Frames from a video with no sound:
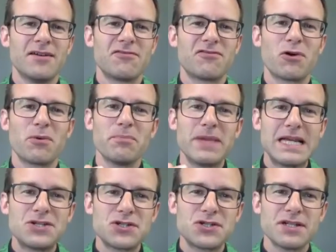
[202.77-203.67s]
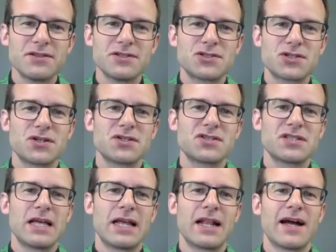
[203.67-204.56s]
formation in the church
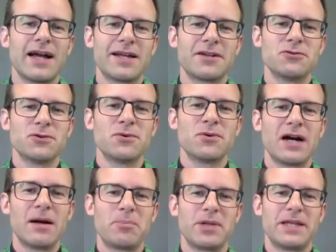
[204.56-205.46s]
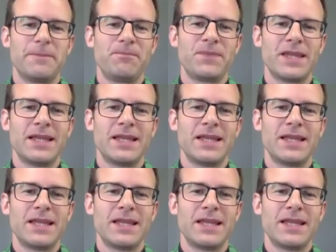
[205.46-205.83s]
that I grew up in.